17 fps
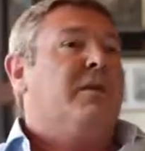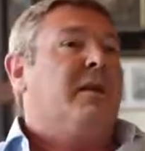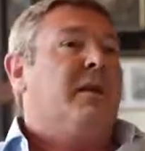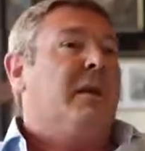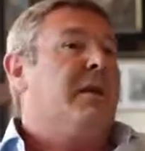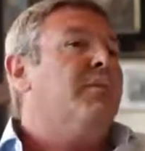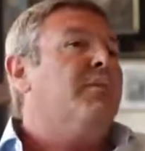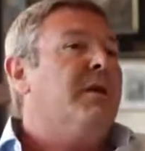That
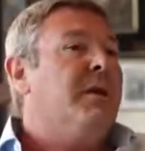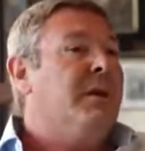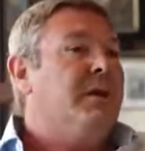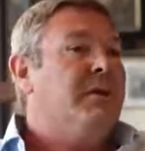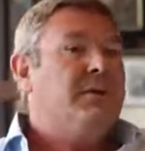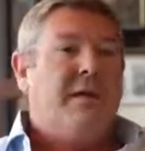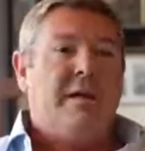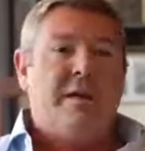can
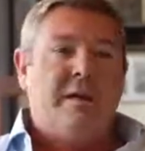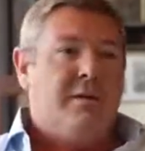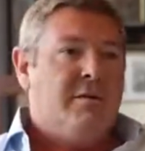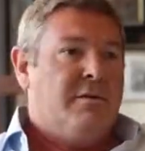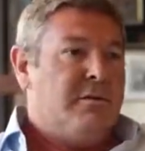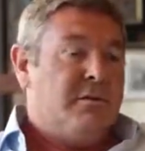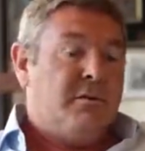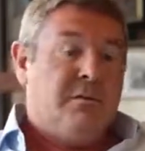be 10
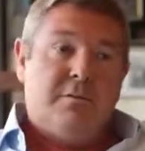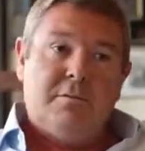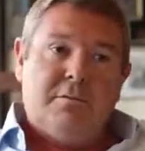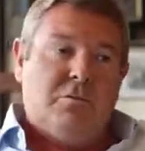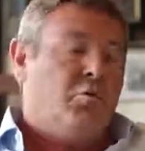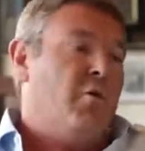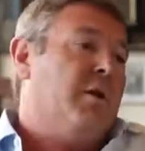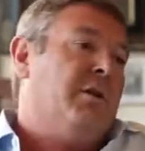years,
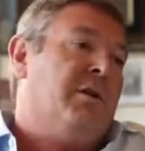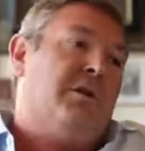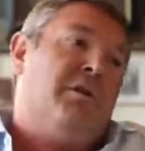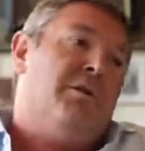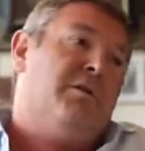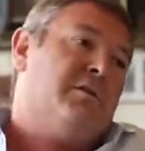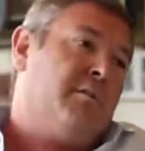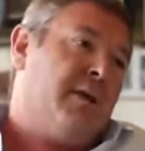20
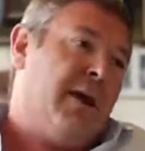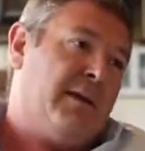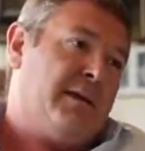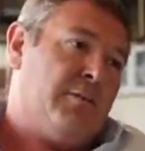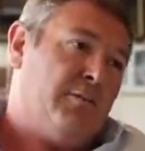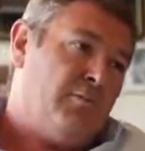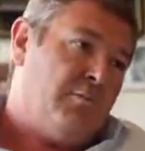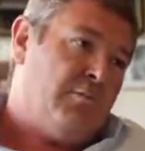years
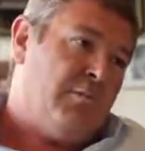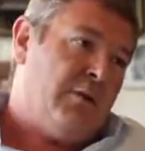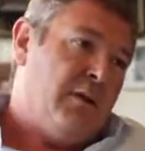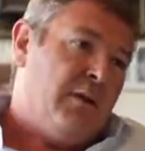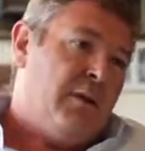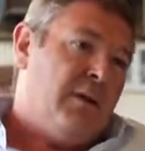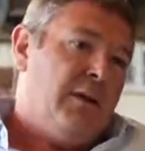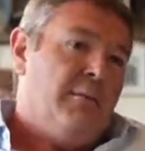maximum,
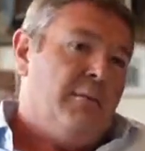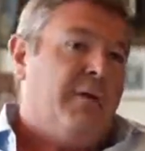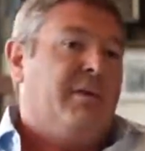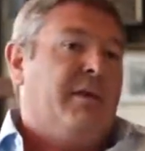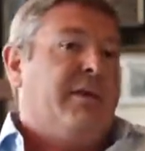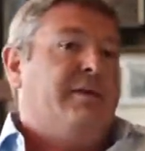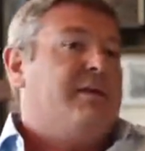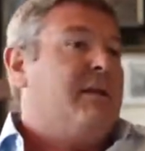but
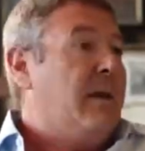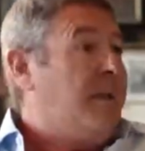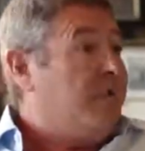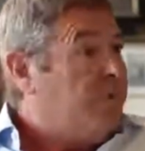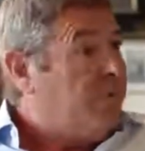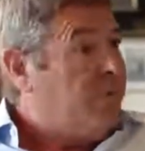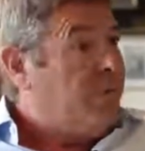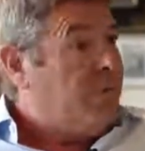that has
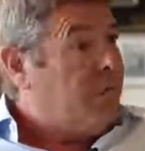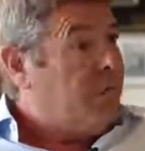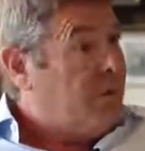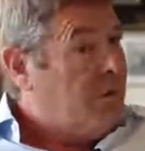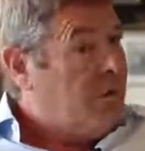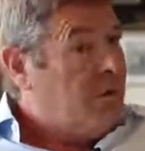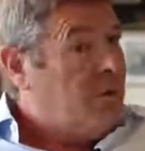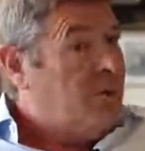to be the
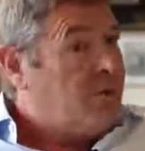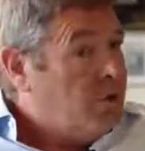goal.